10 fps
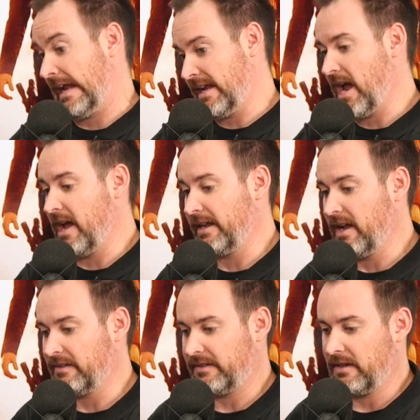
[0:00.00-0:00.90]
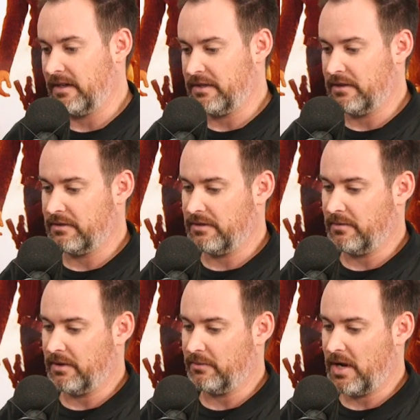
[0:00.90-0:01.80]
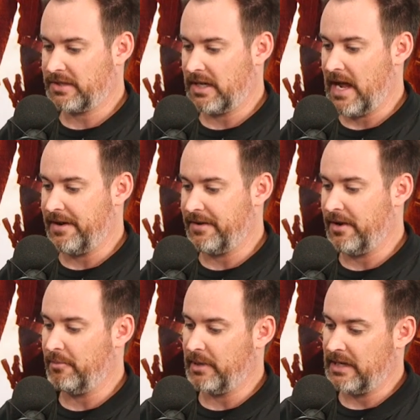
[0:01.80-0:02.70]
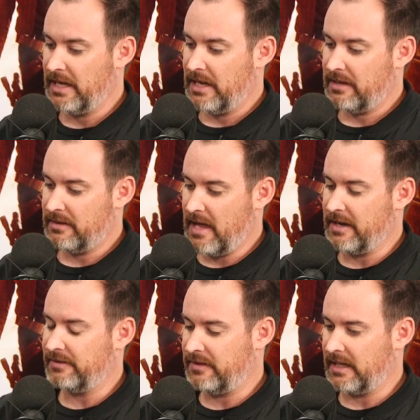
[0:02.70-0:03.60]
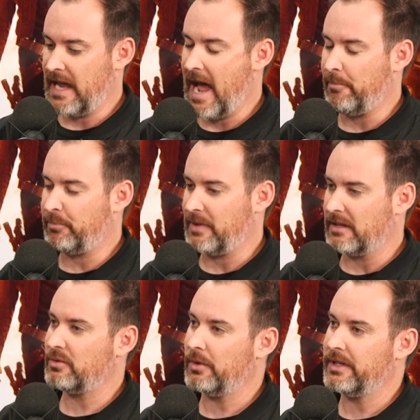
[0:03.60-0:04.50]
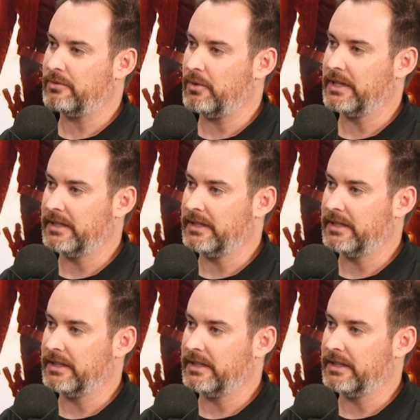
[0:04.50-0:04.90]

Yeah, I guess. Do you want to rush it? I don't know, but that is the gap, that 2020